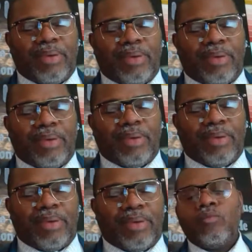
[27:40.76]
listen,
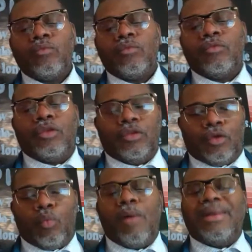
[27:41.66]
um,
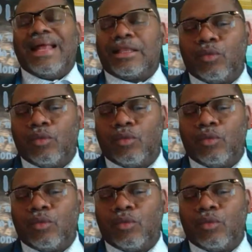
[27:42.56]
the, the woman